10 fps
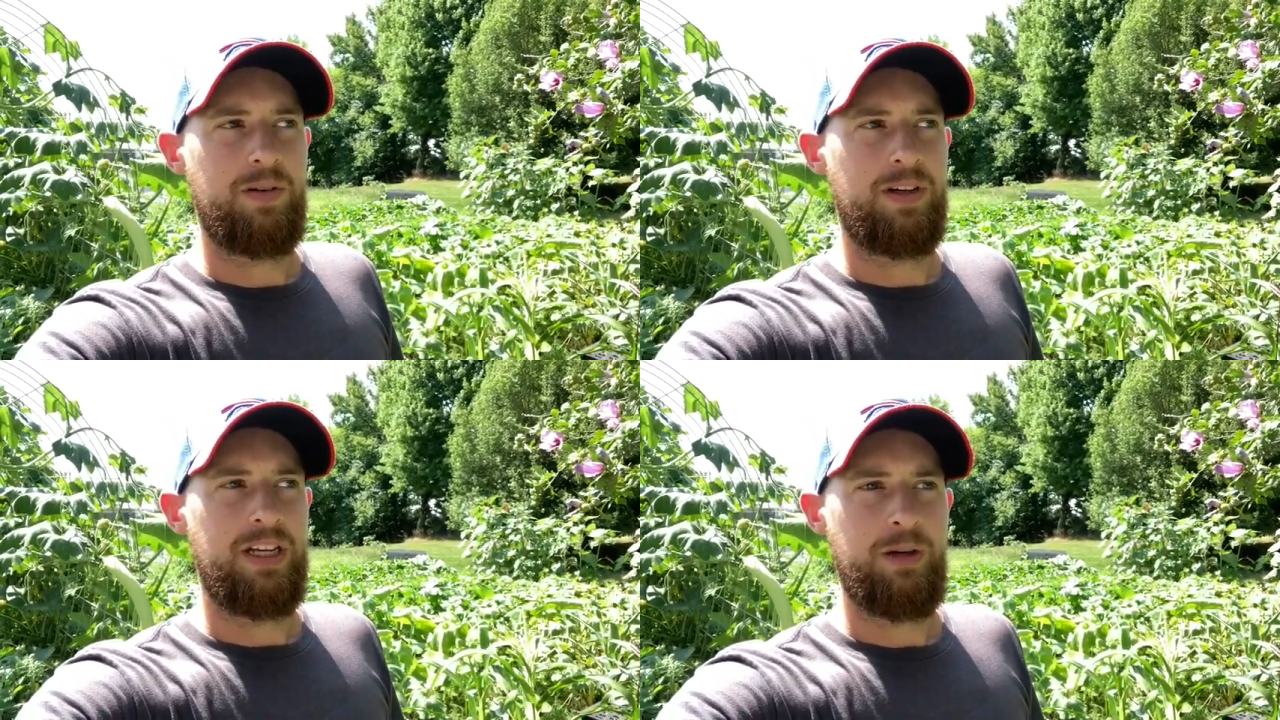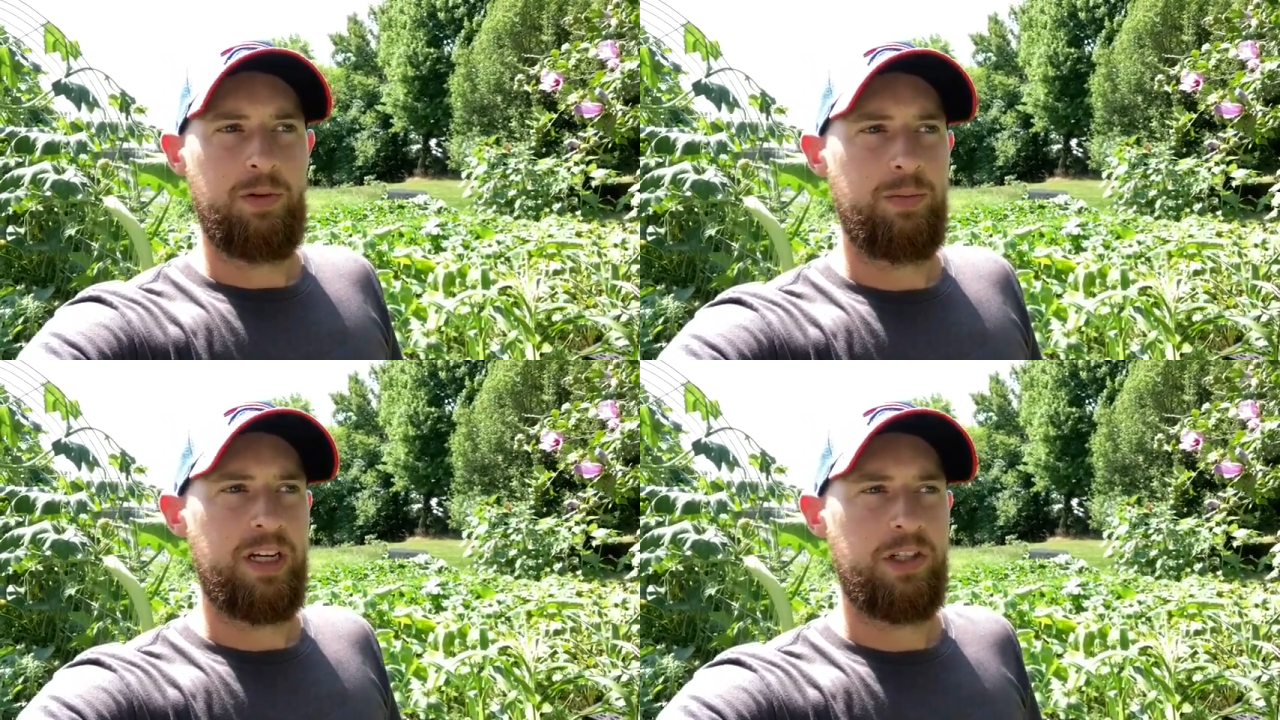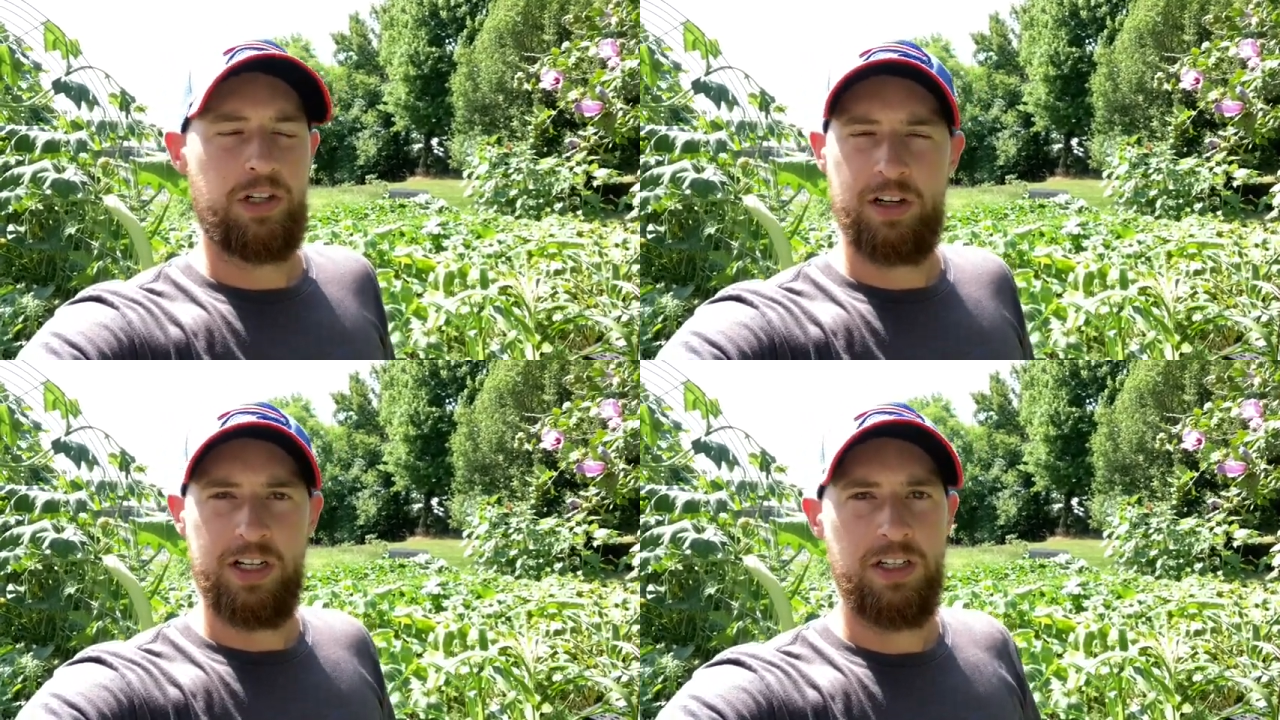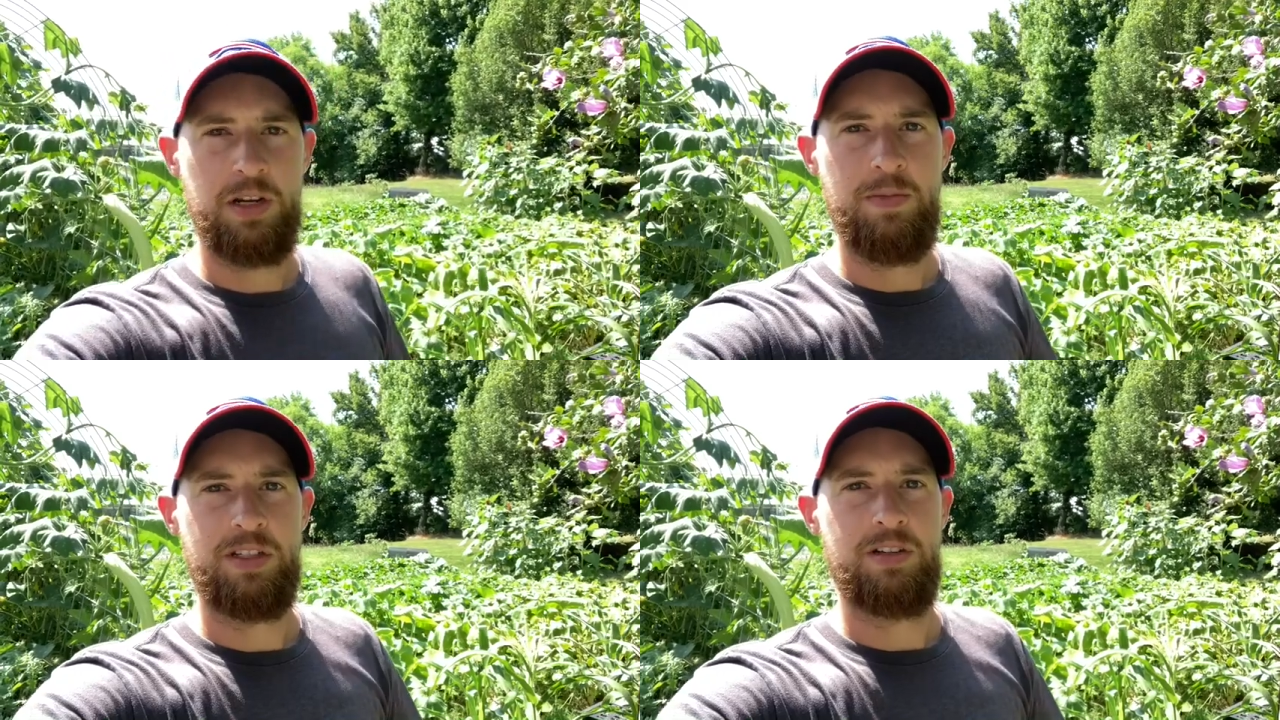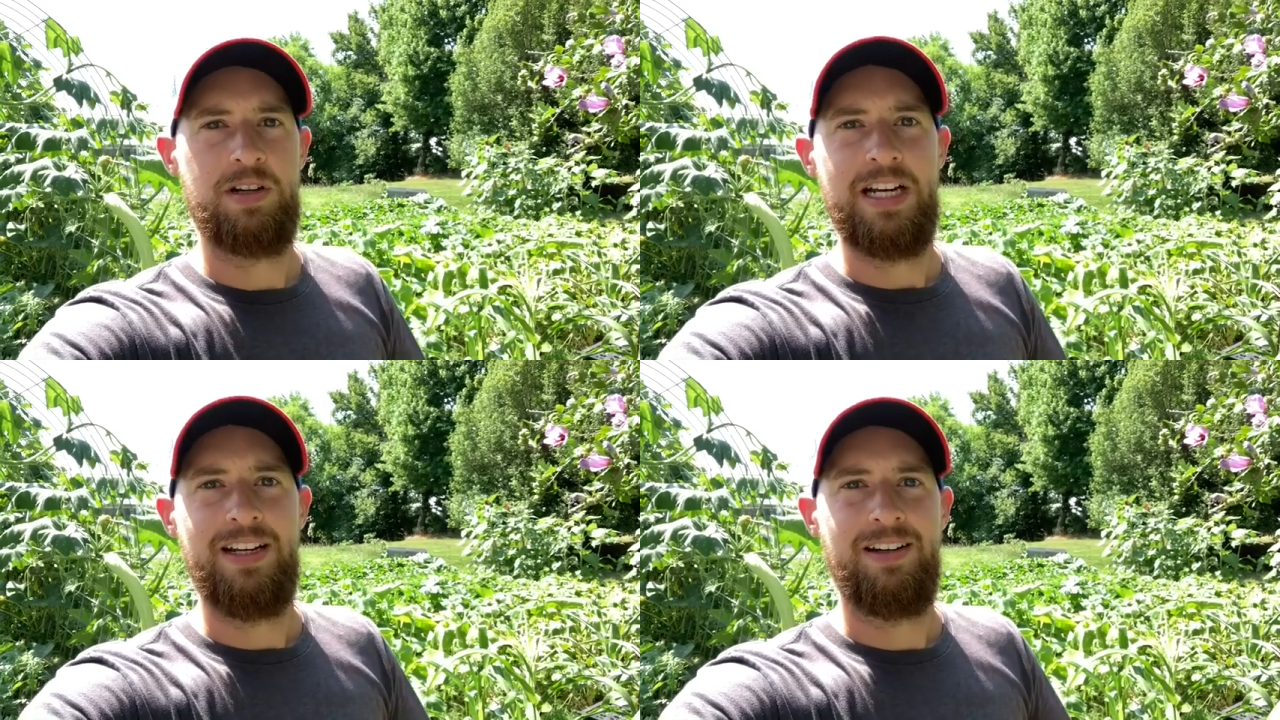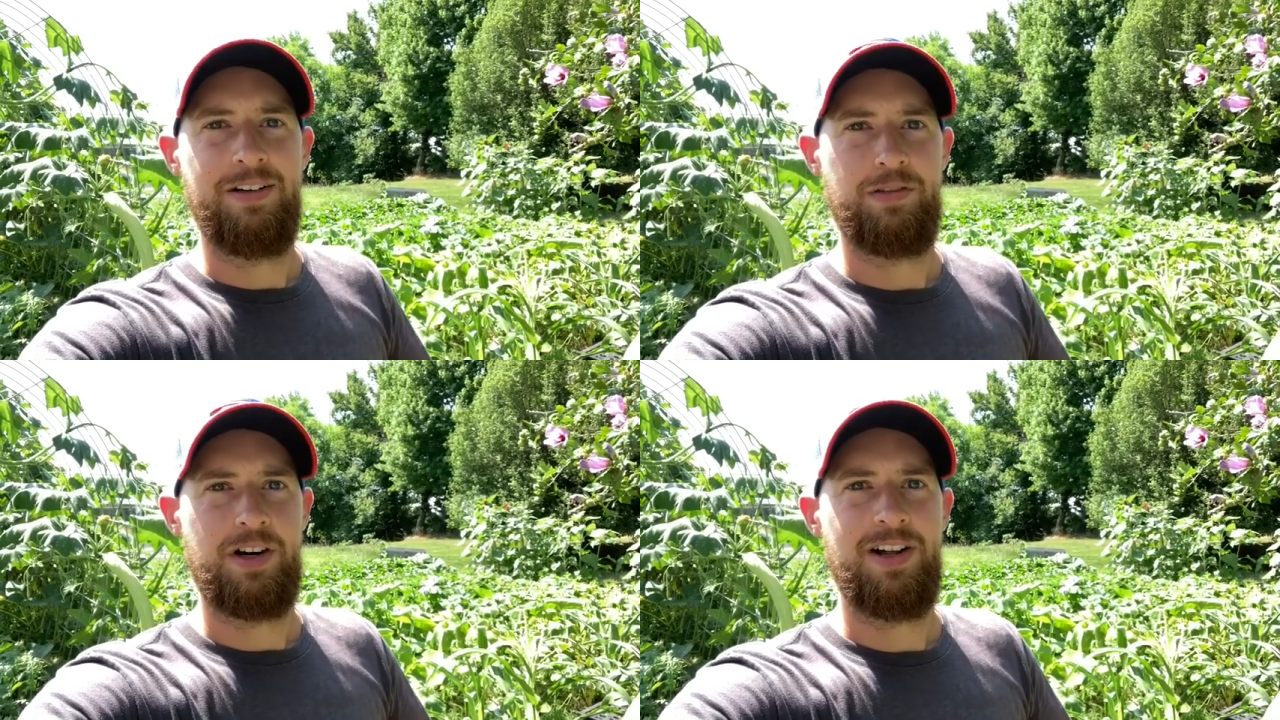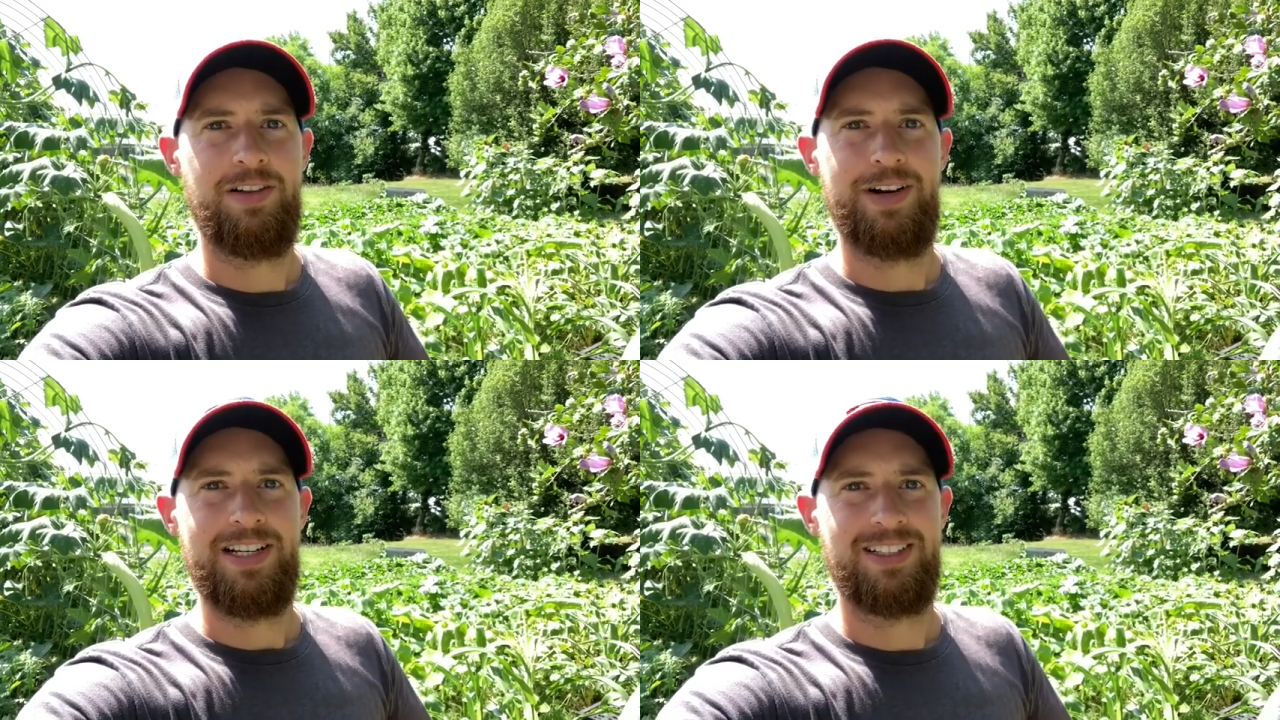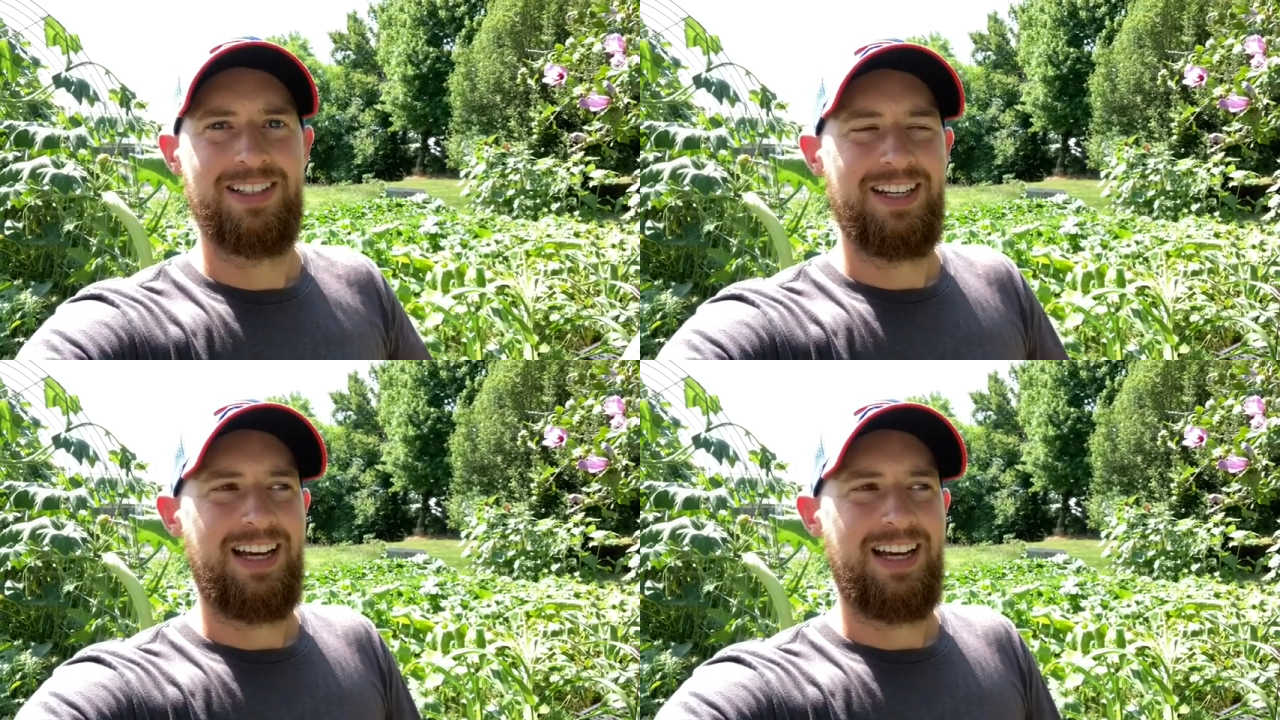it will be a journey into mystery for all of us.